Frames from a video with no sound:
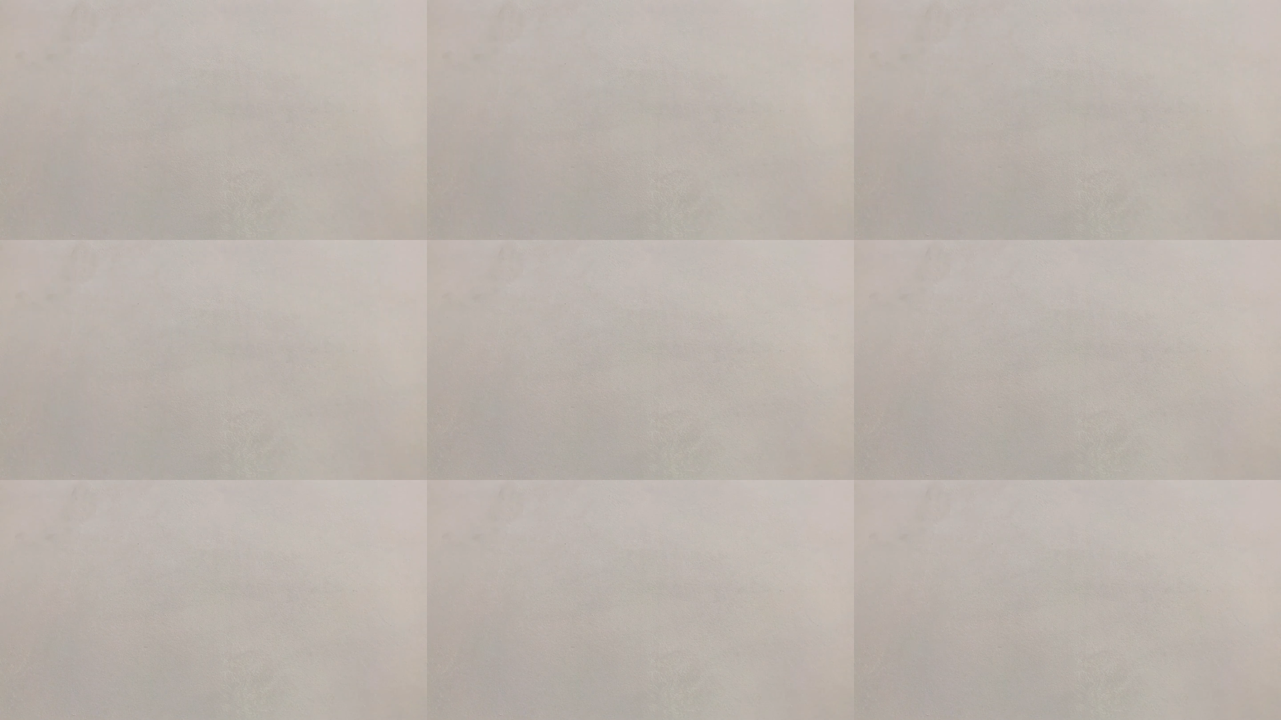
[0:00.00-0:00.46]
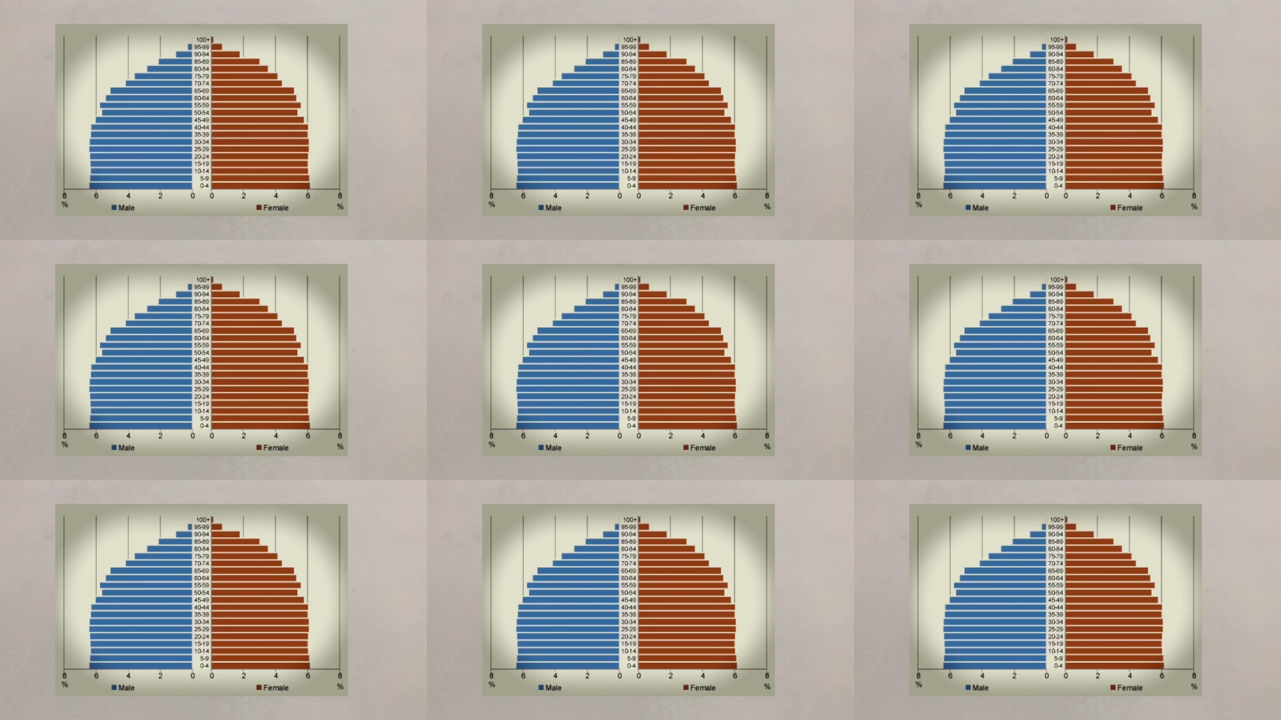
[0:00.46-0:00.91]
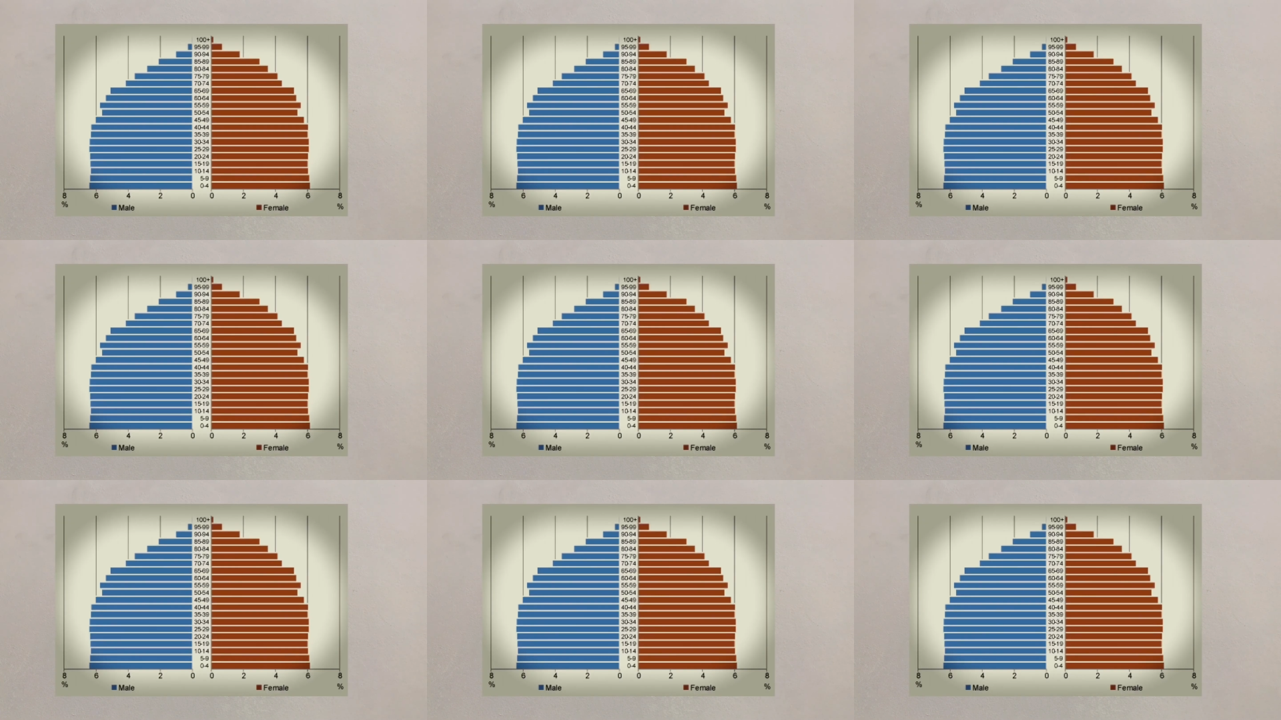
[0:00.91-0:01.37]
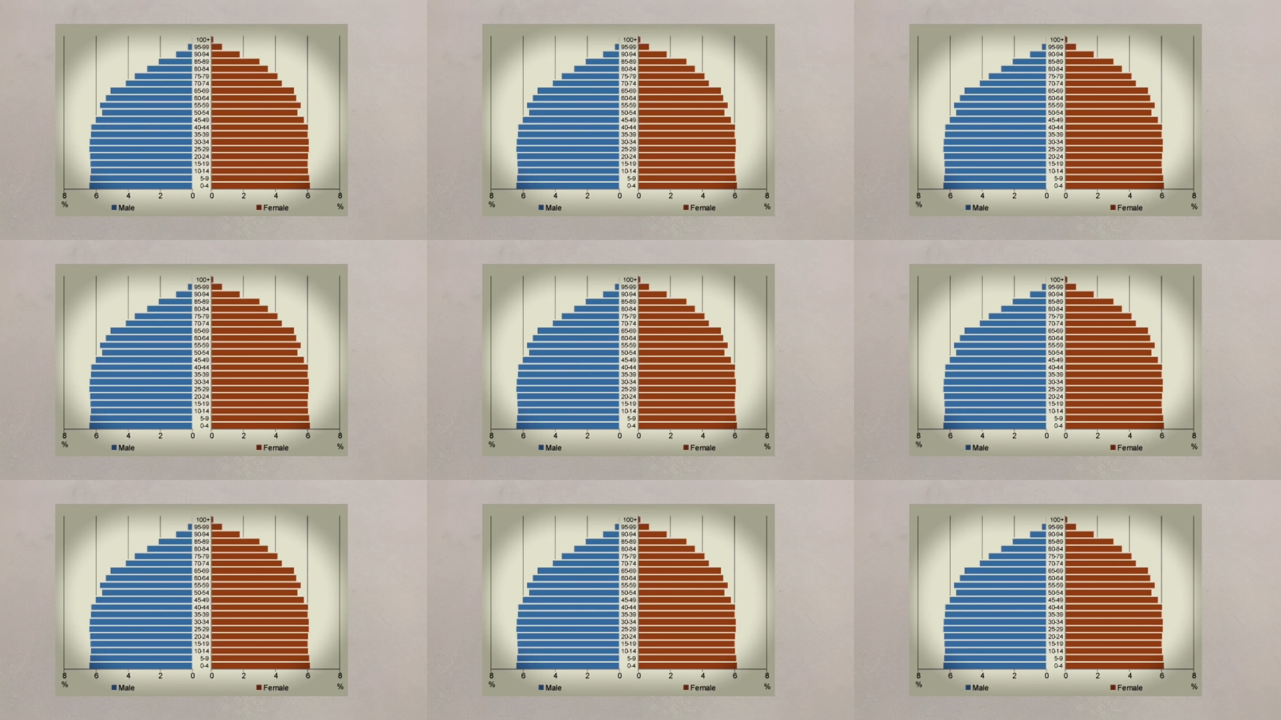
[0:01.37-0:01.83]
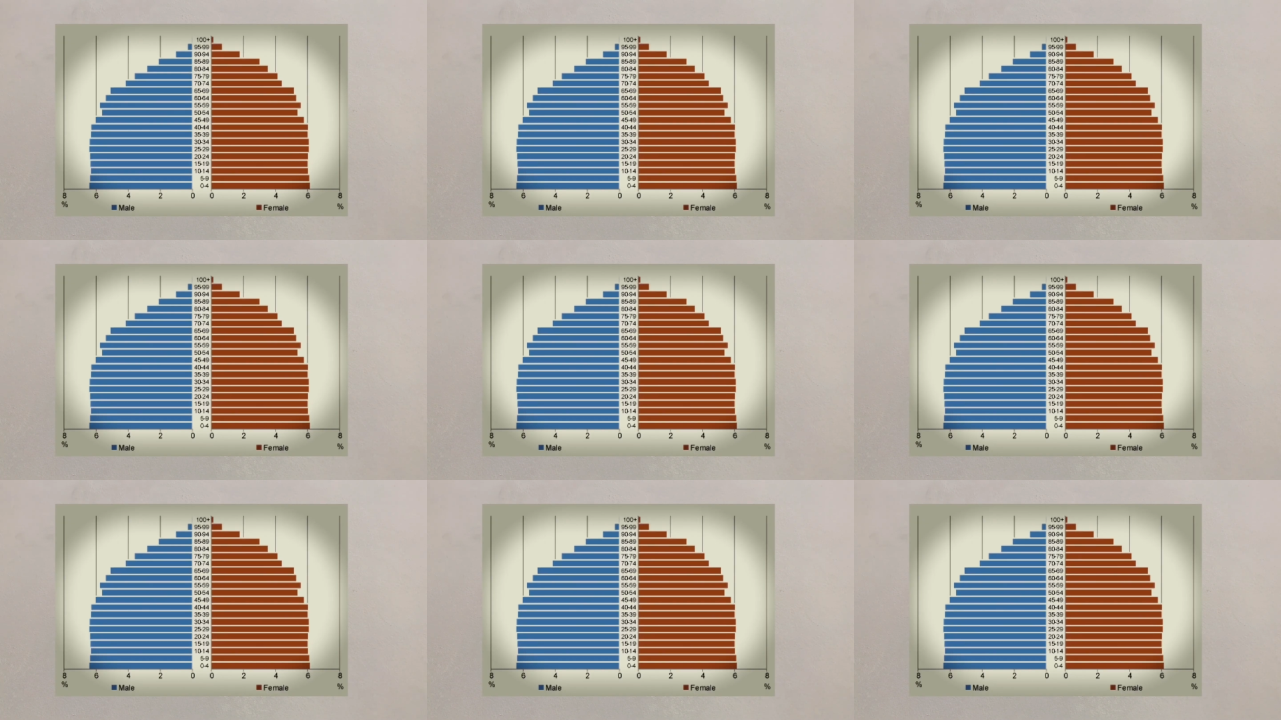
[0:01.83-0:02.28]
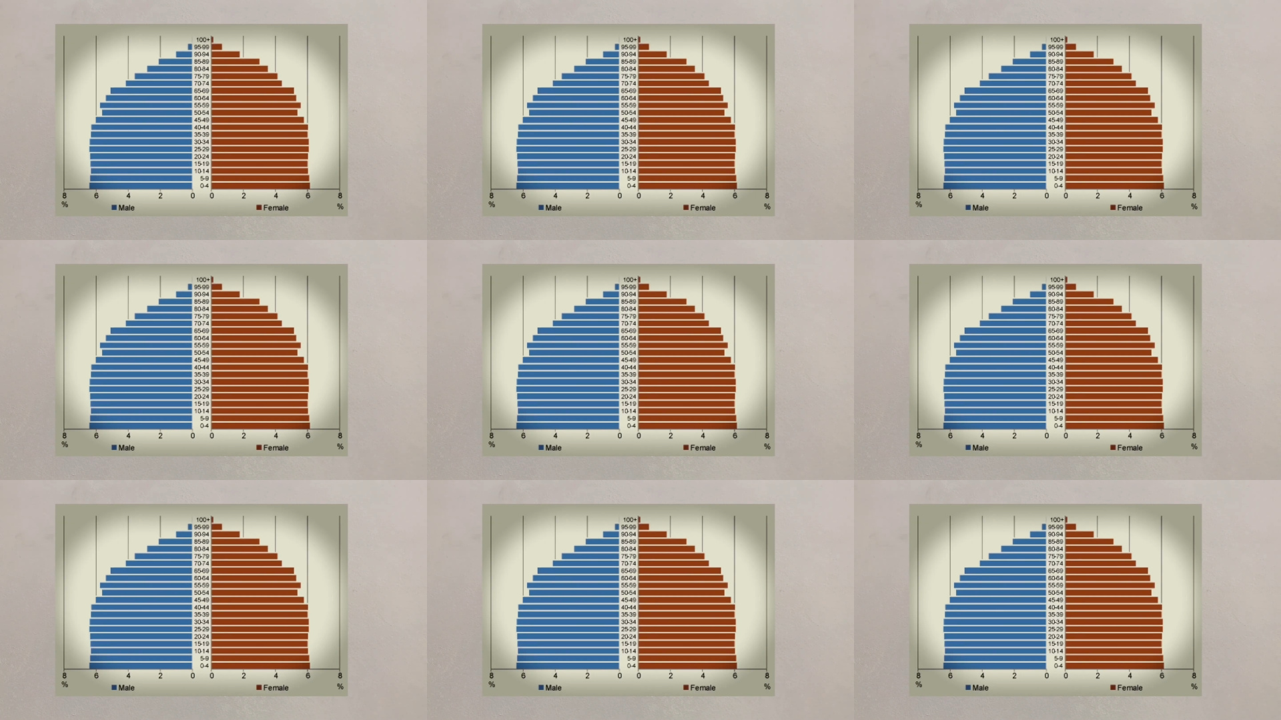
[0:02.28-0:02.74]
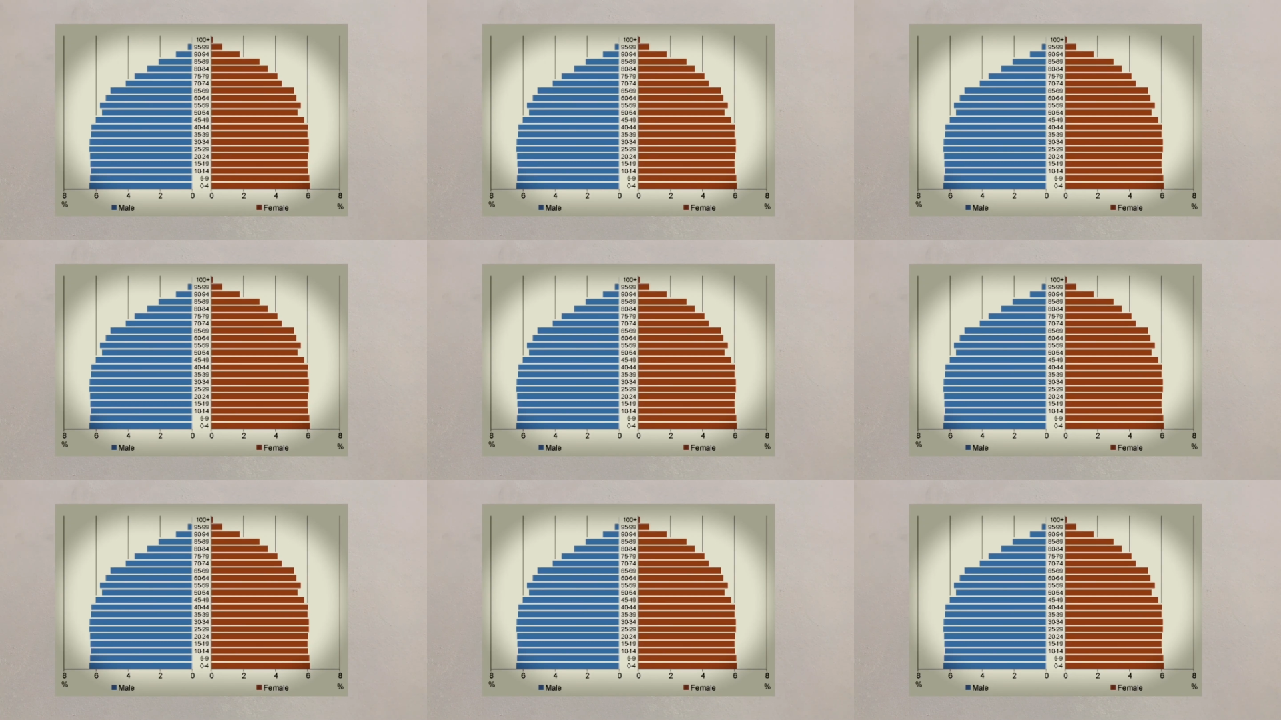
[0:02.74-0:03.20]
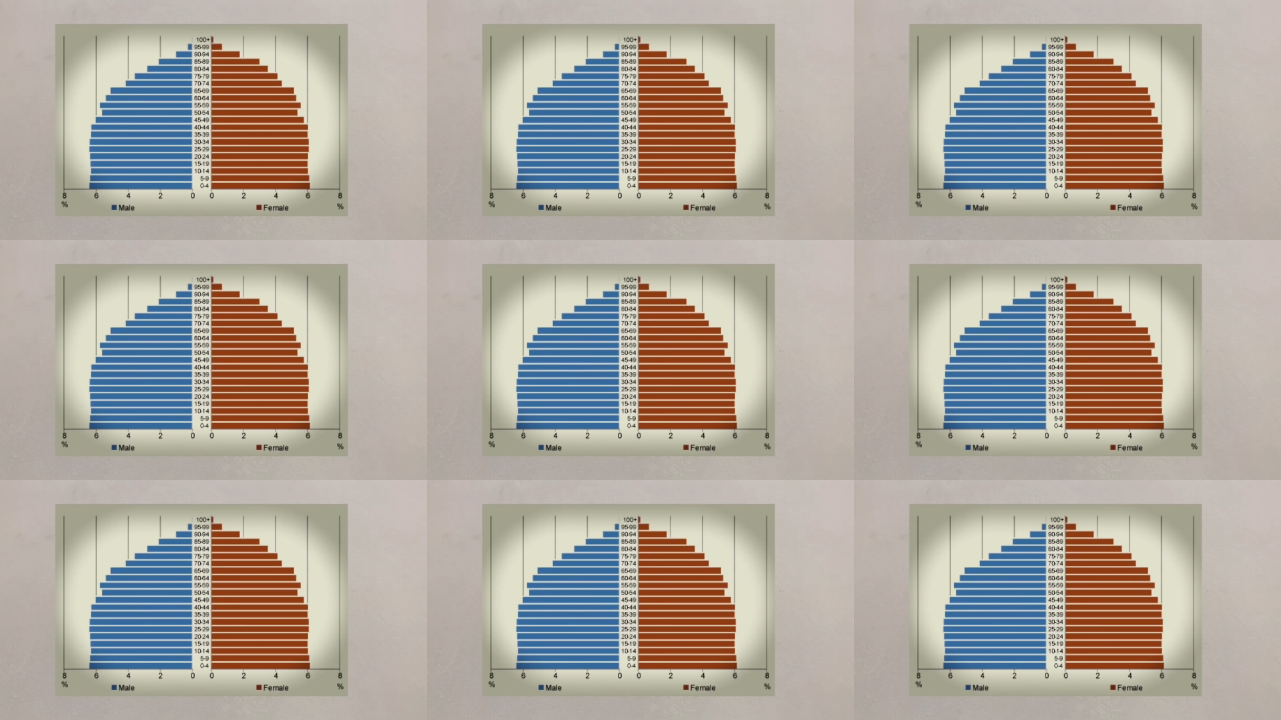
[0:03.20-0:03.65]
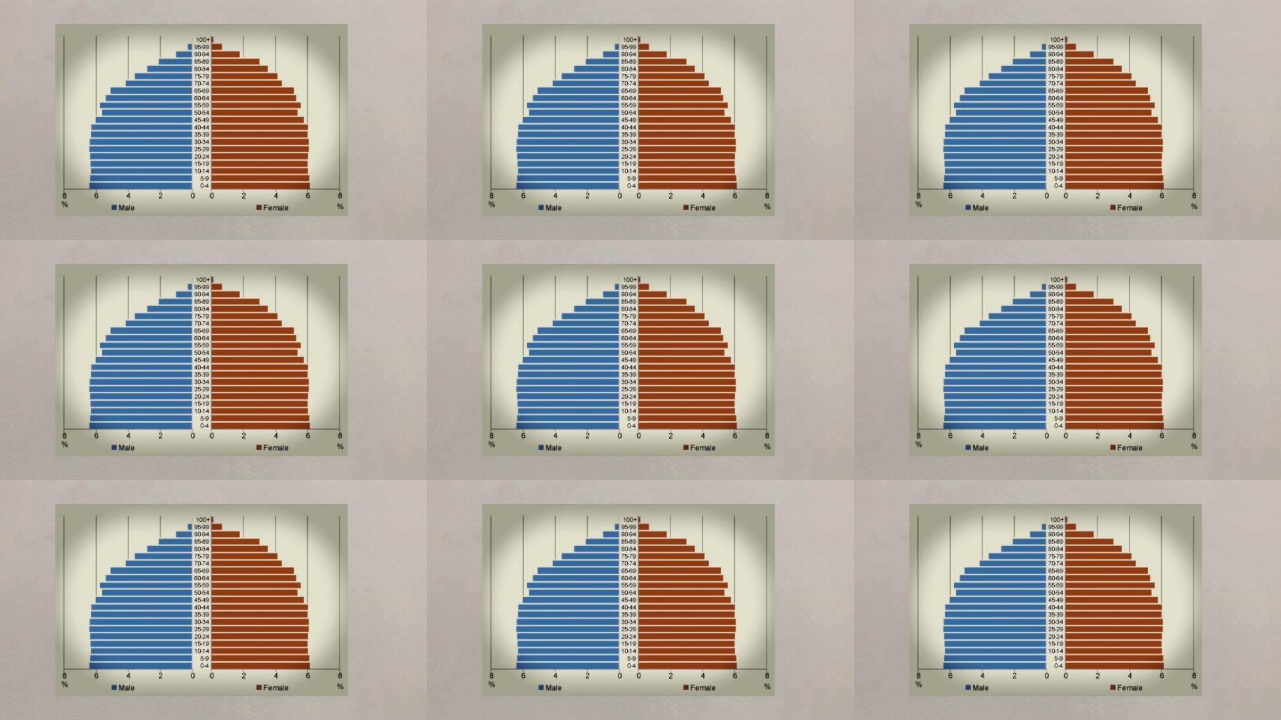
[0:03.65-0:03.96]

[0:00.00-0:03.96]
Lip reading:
(no speaker visible)